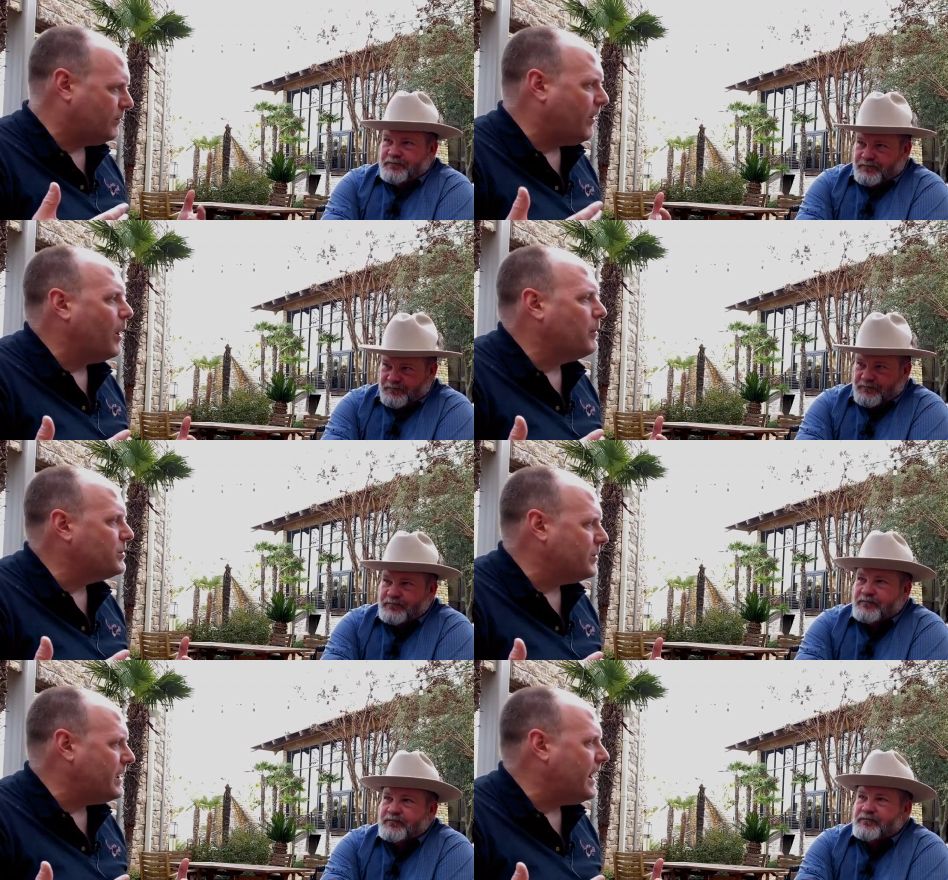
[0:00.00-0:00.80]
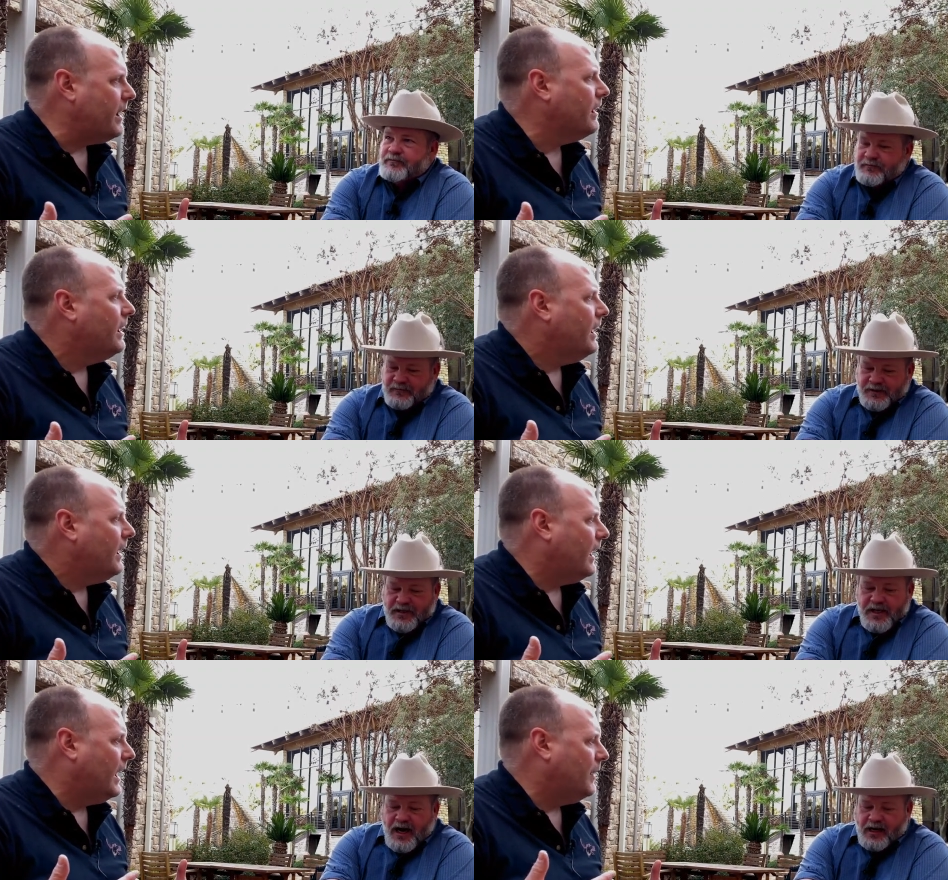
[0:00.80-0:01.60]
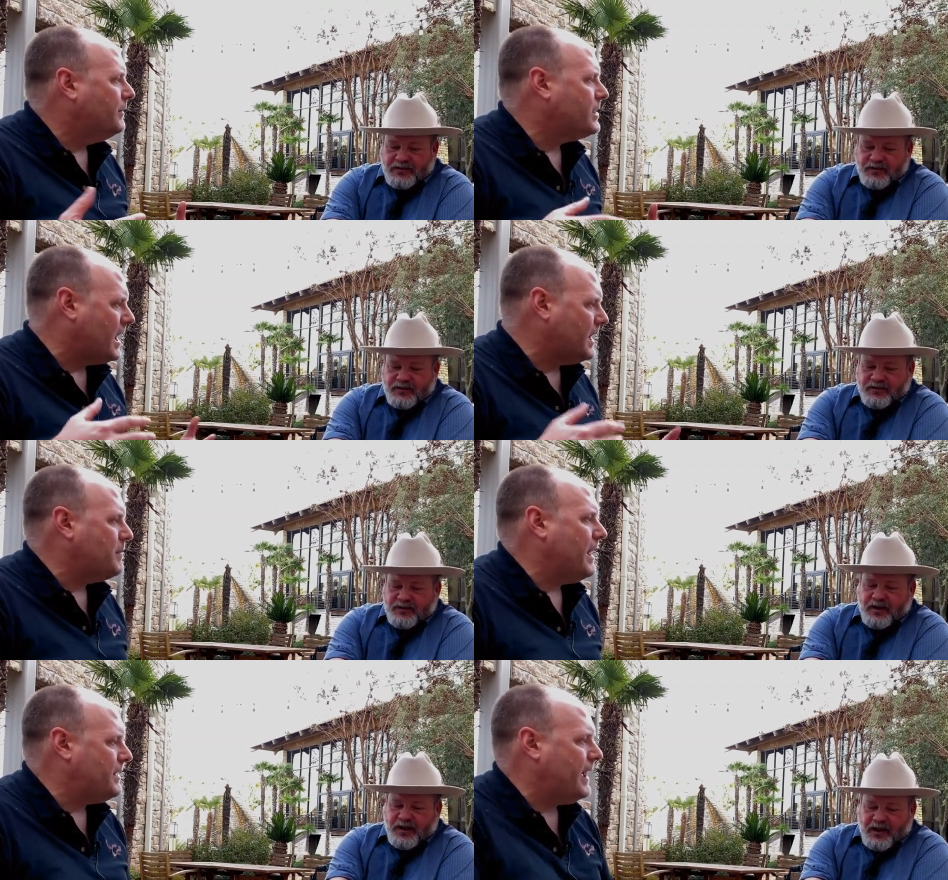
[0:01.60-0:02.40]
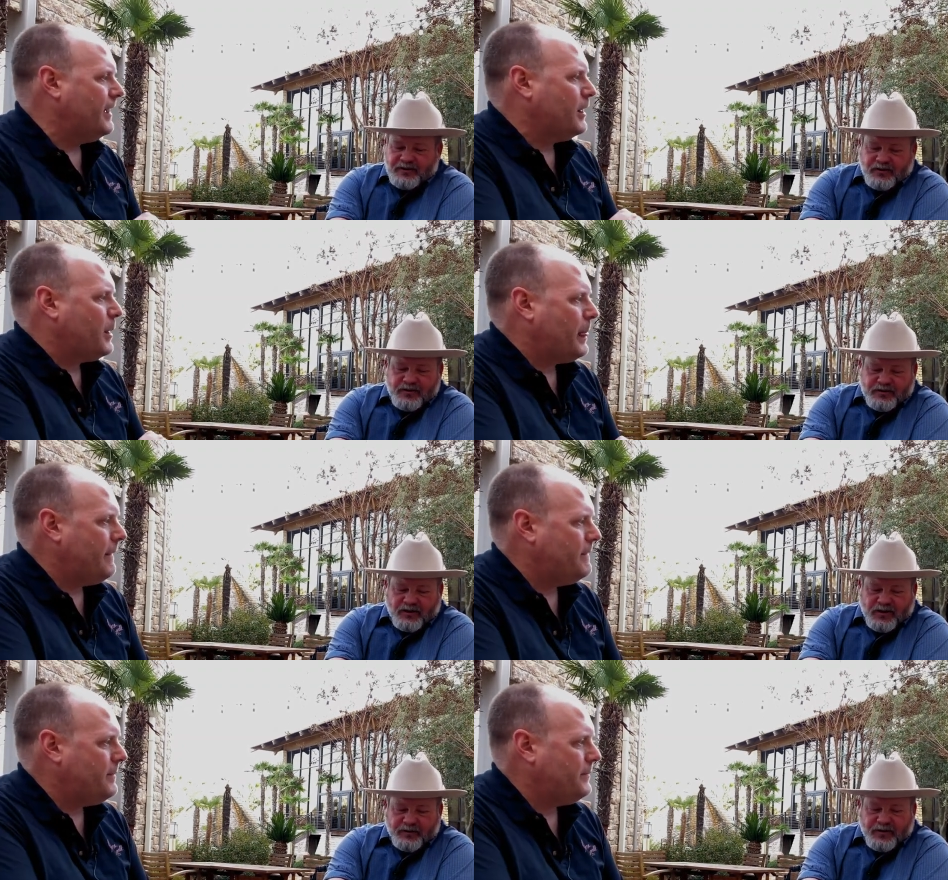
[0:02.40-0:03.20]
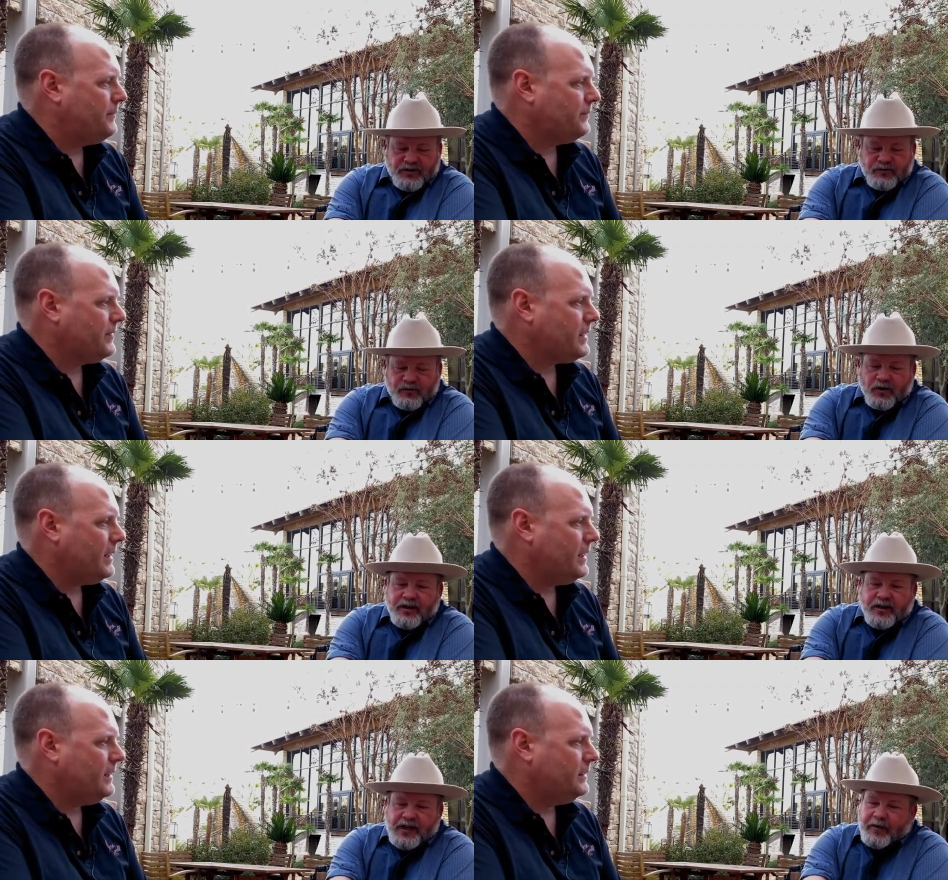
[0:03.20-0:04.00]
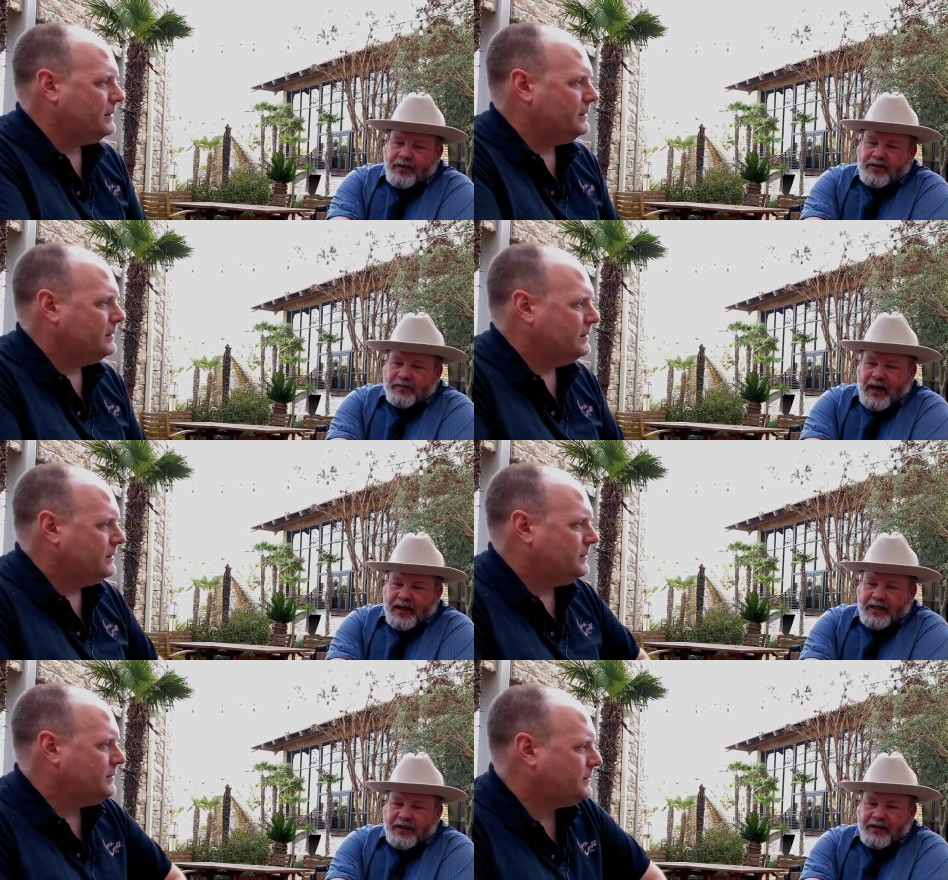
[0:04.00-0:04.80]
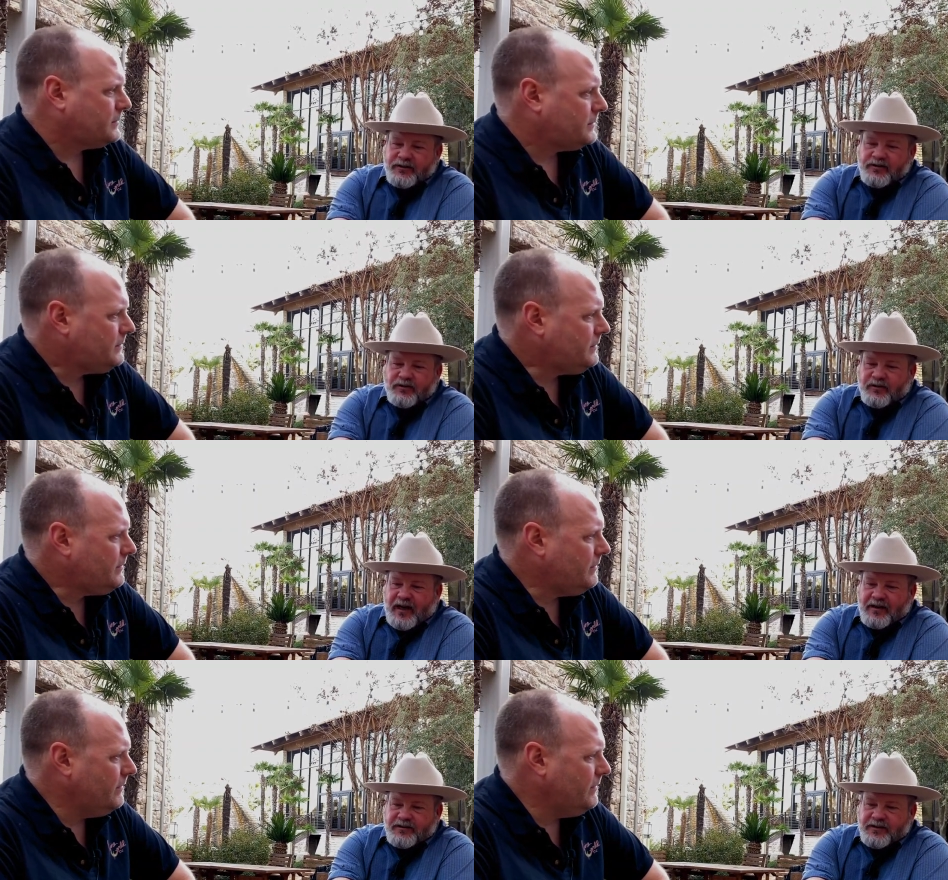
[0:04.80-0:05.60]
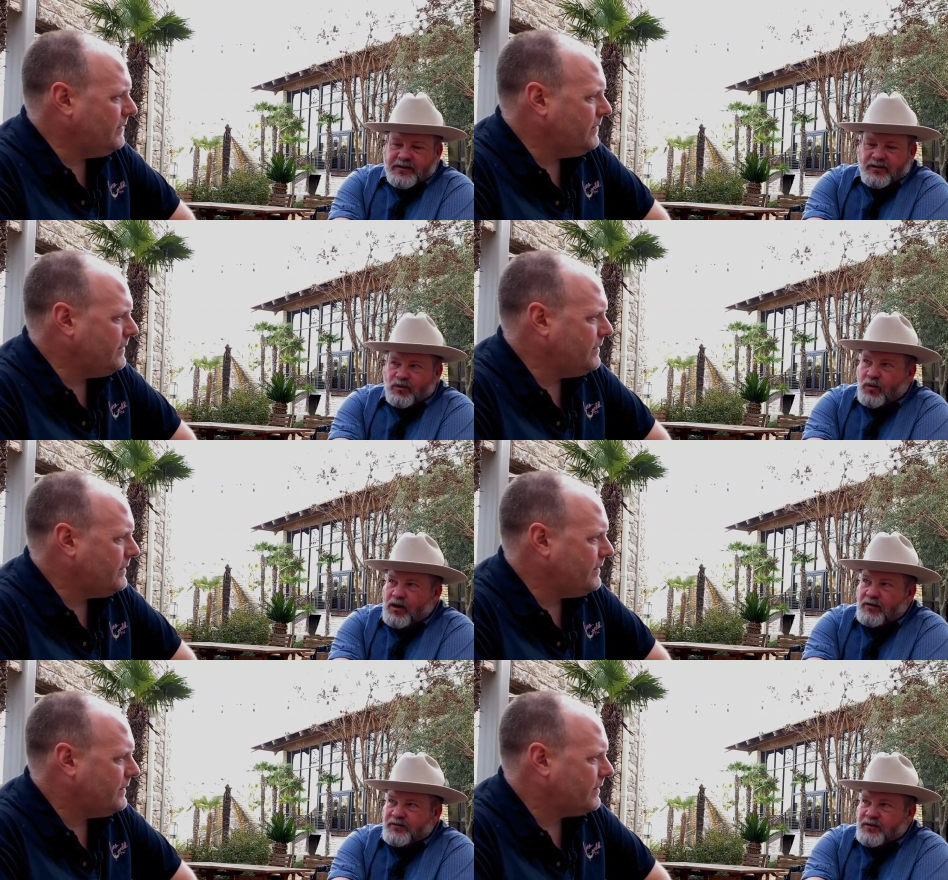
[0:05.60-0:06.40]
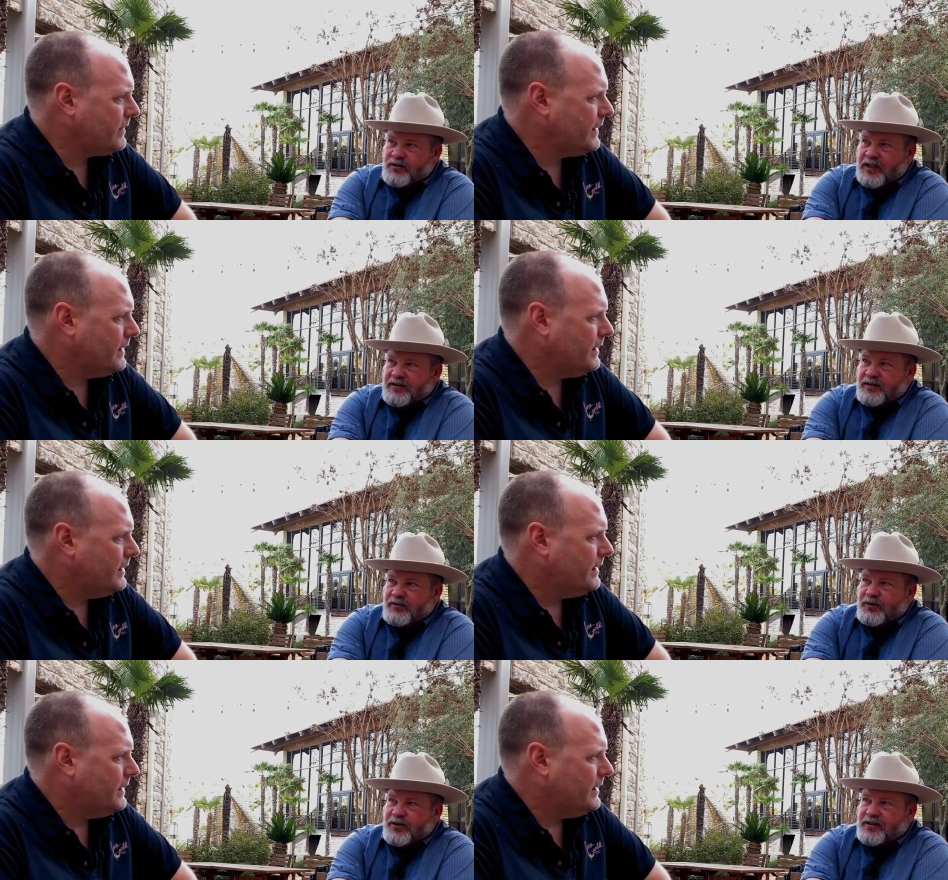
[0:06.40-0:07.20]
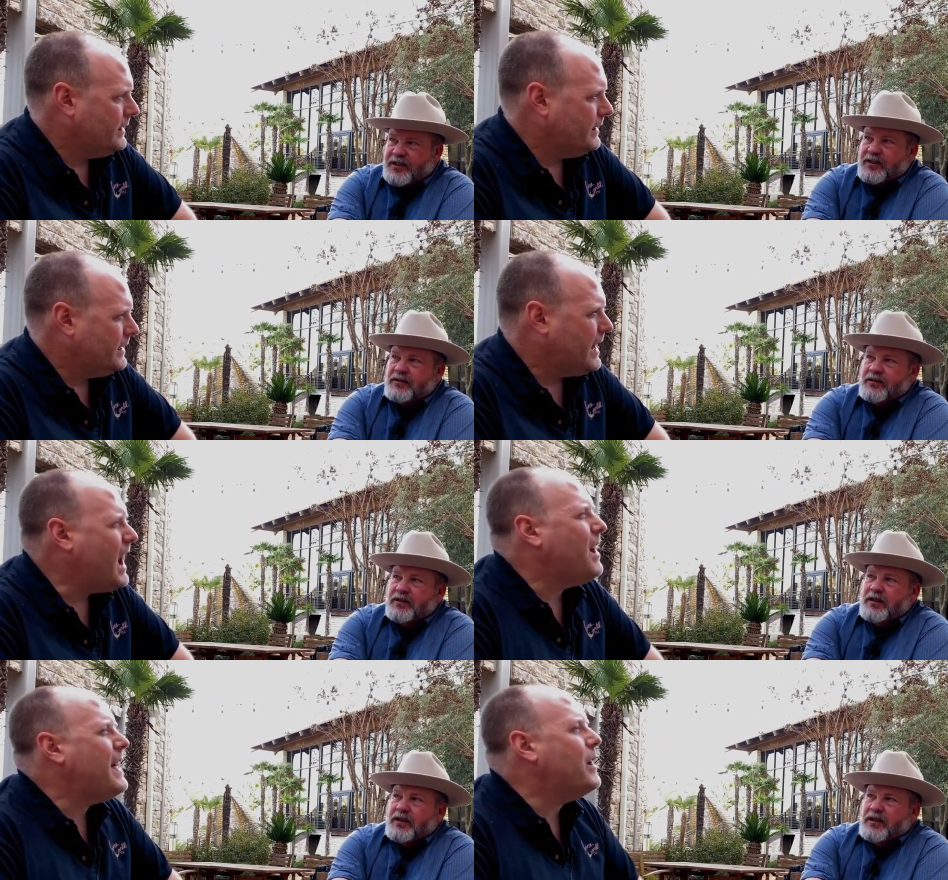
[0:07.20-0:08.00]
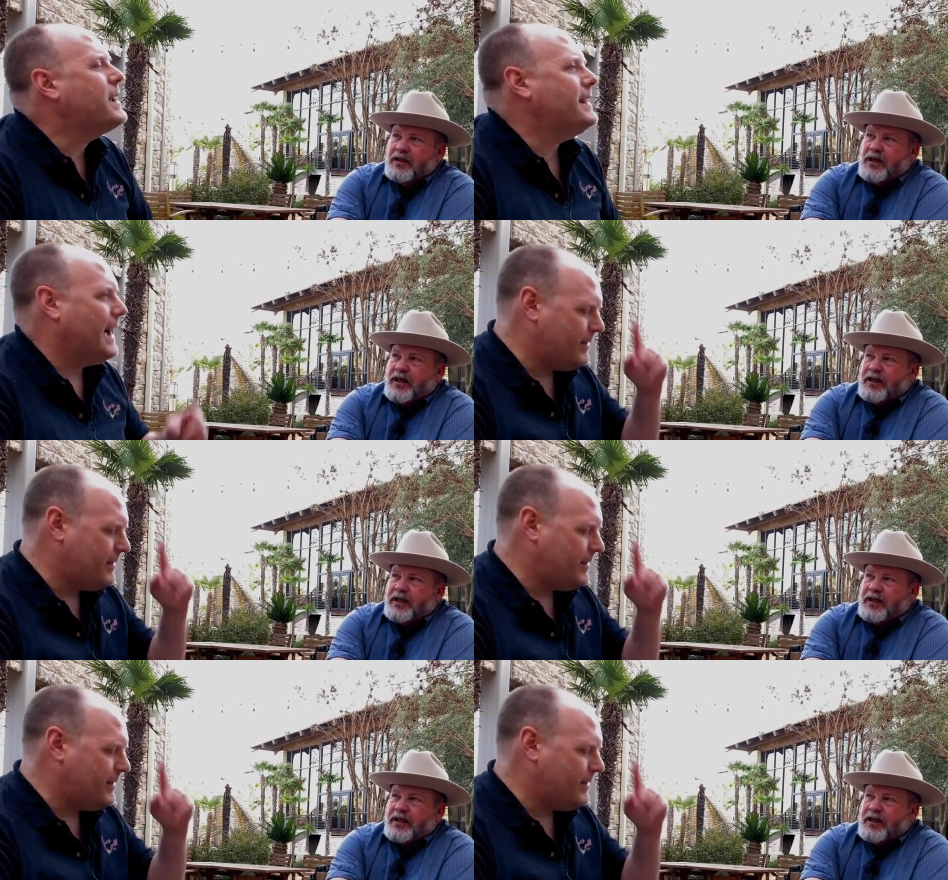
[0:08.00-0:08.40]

Speaker 1: farmers were there um, started, talking about that. I
Speaker 2: started talking about 2,4-D damage back in 2012 and 2013. Oh, that okay. And